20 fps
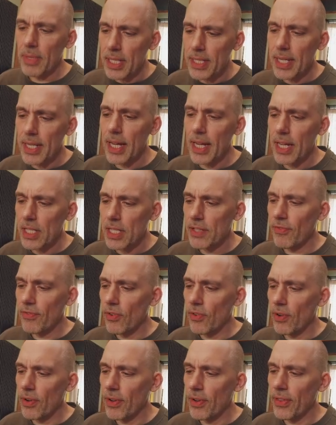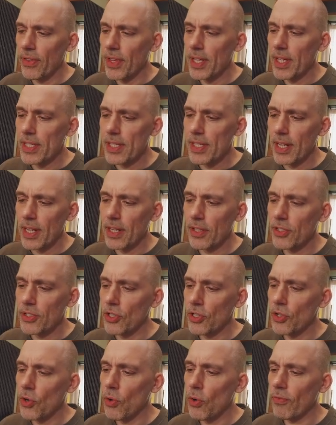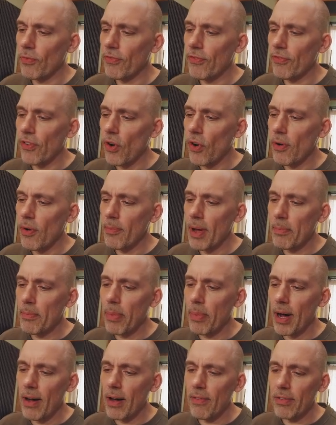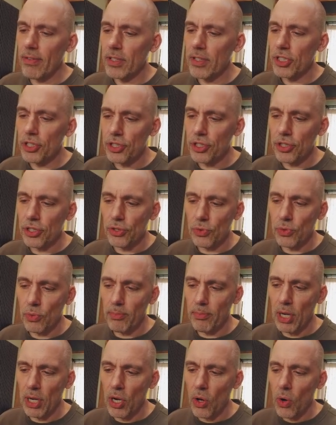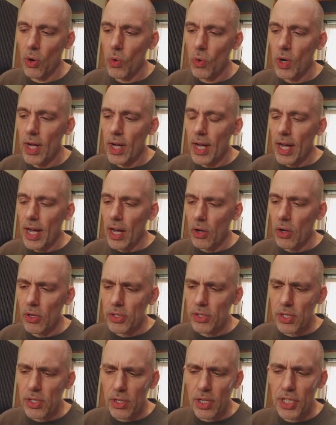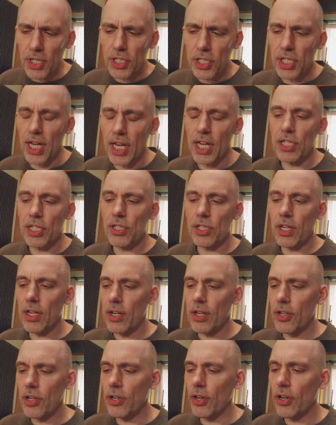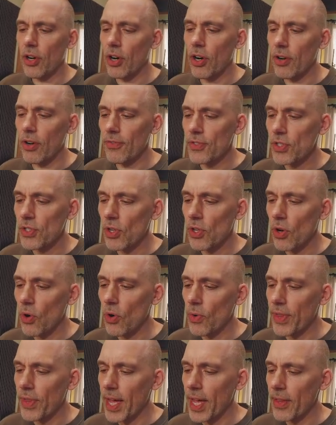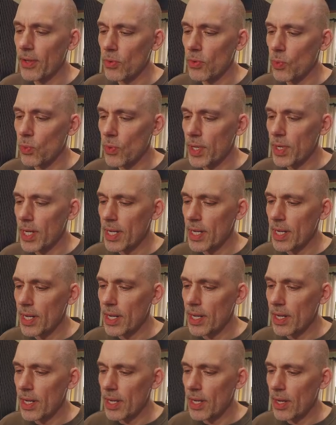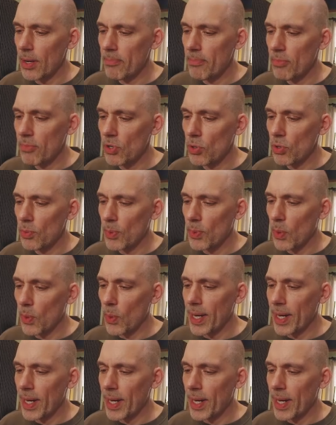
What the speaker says: it takes for the signal to go from above to below. I also gonna change the curve so that we move